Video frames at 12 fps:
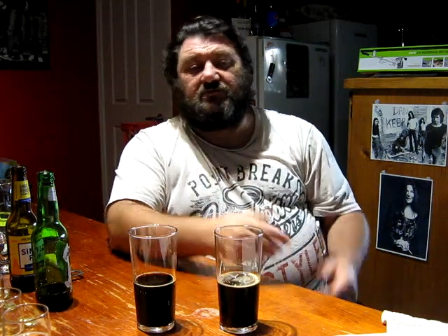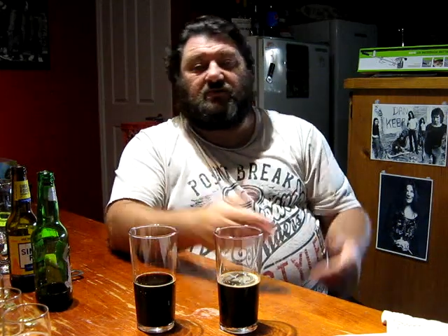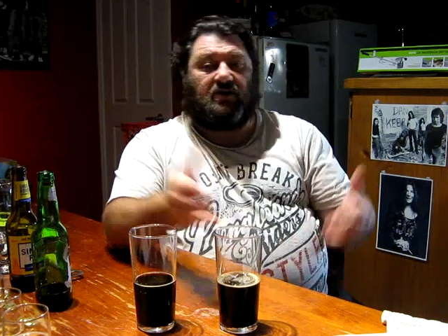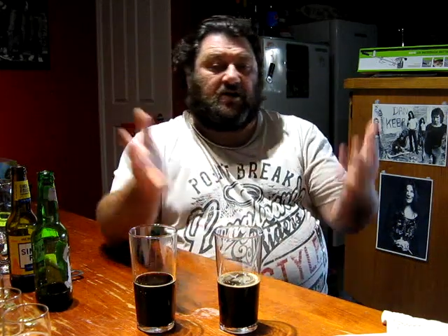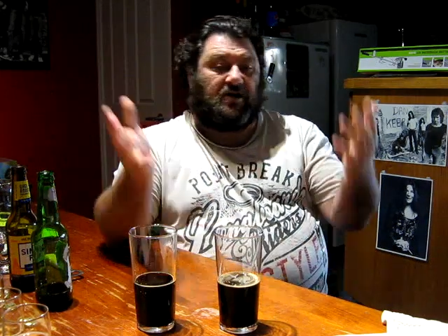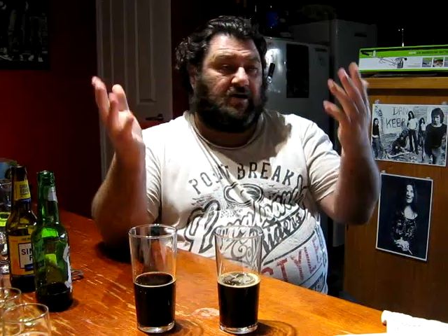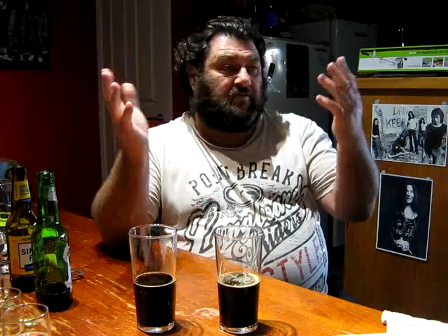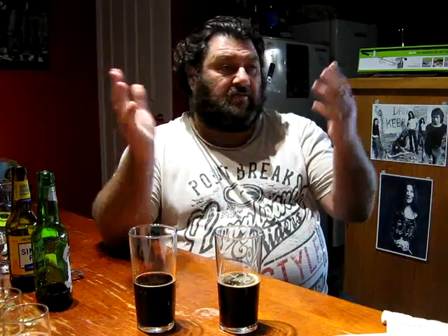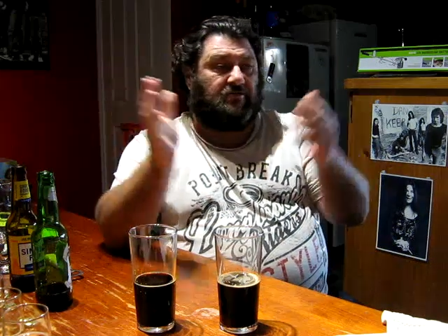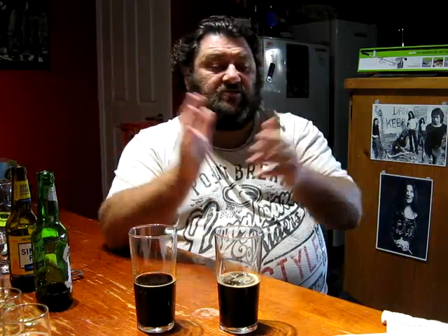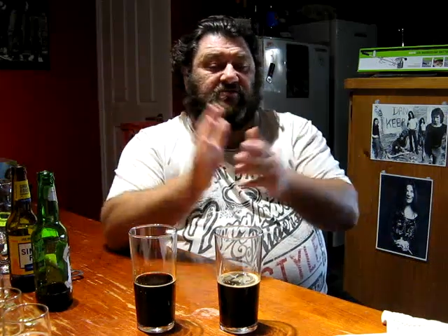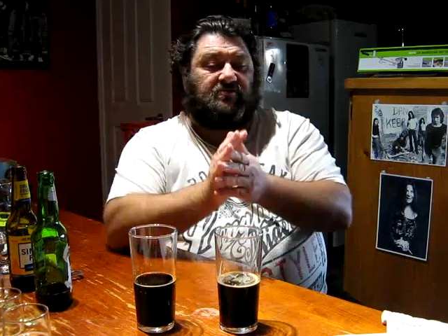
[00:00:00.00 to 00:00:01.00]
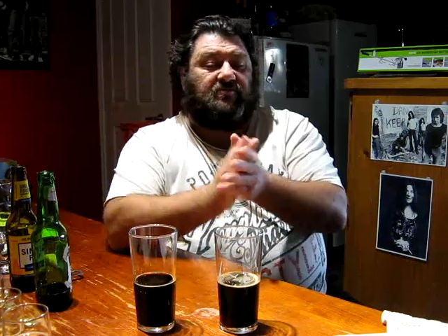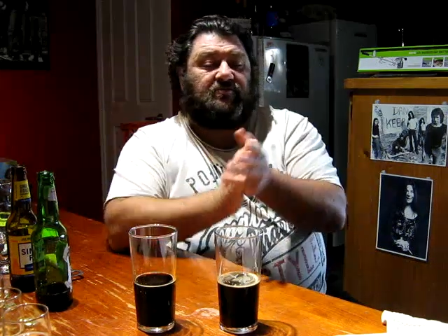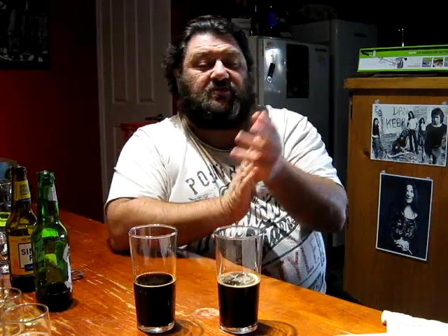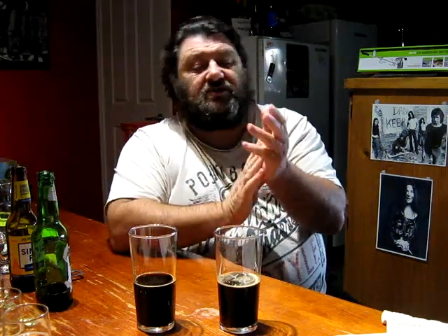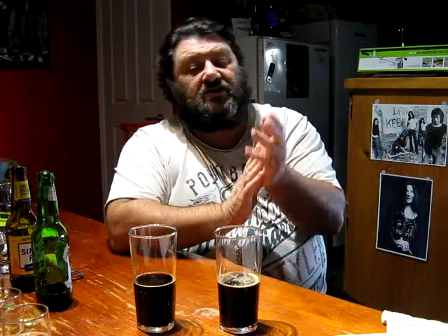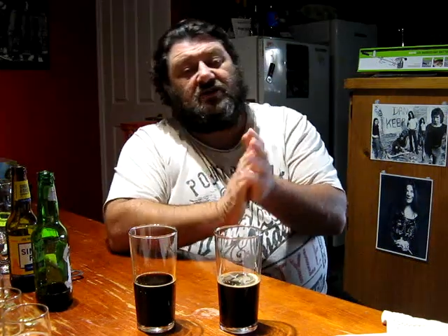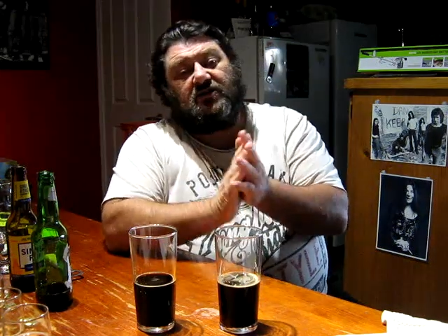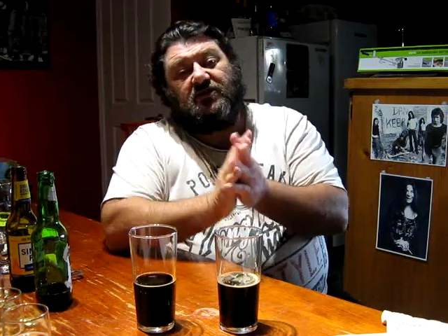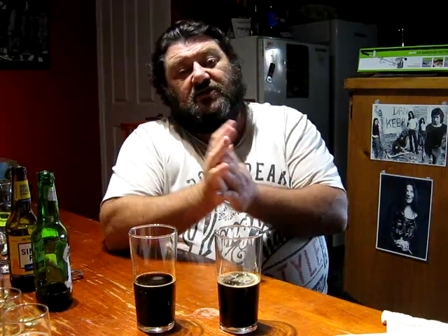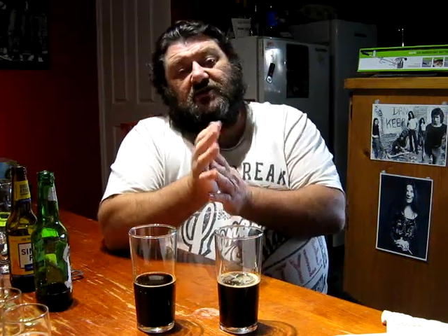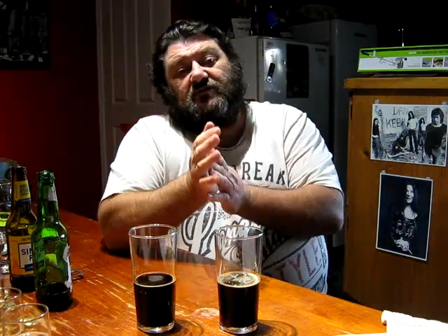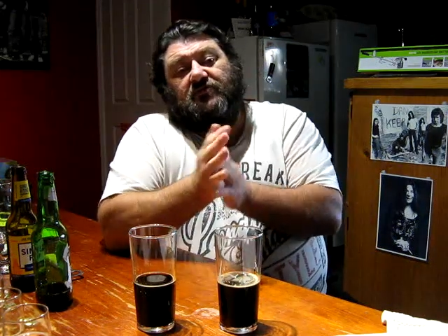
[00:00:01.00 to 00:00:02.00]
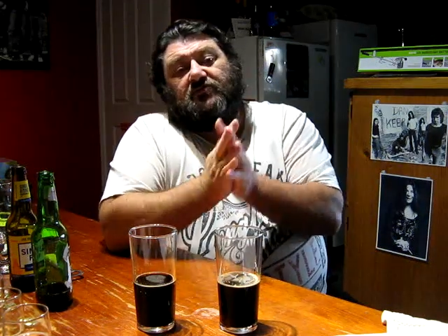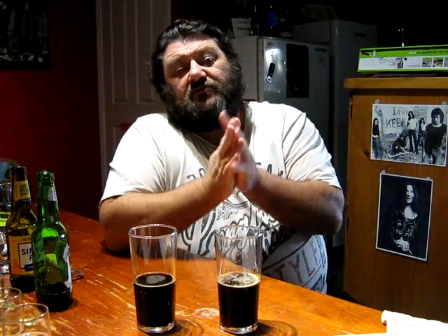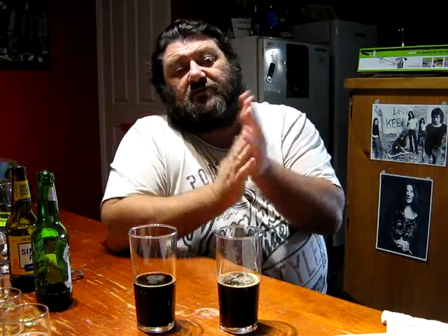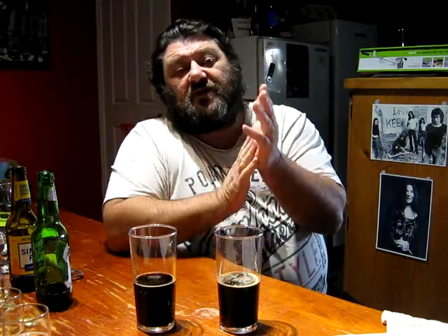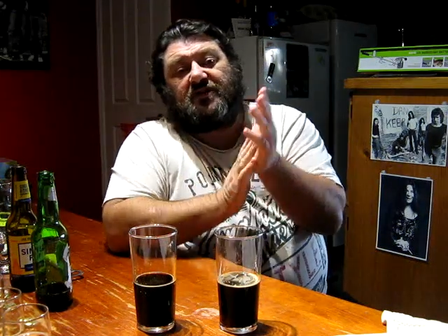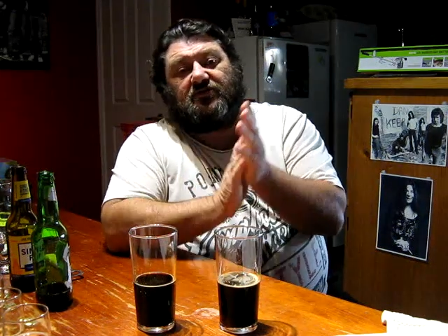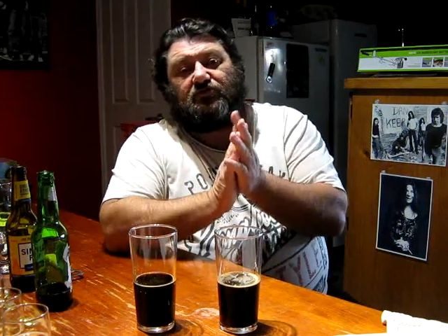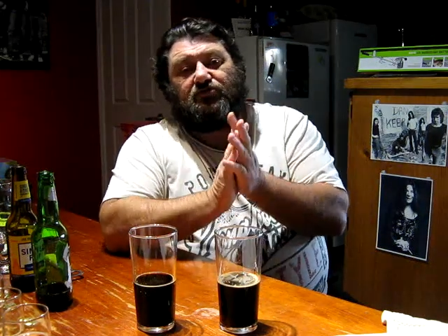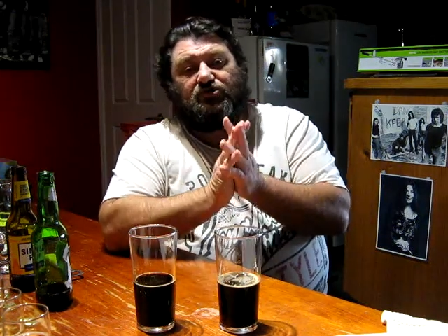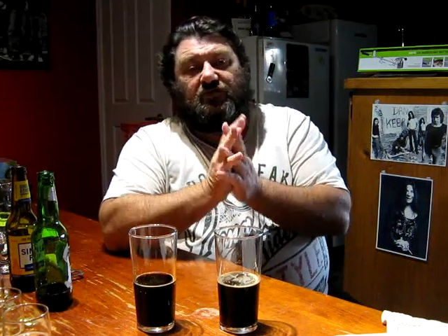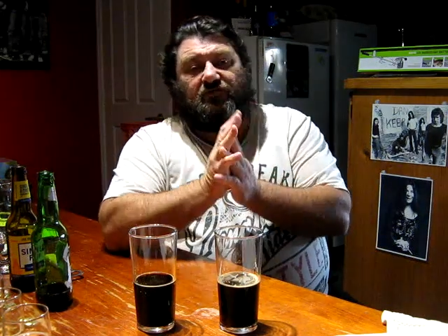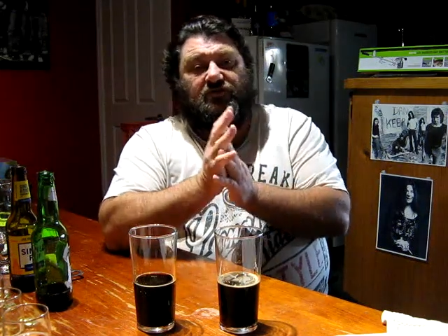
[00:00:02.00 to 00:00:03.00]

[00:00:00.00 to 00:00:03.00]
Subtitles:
I'll just simply give a little bit back to Little John for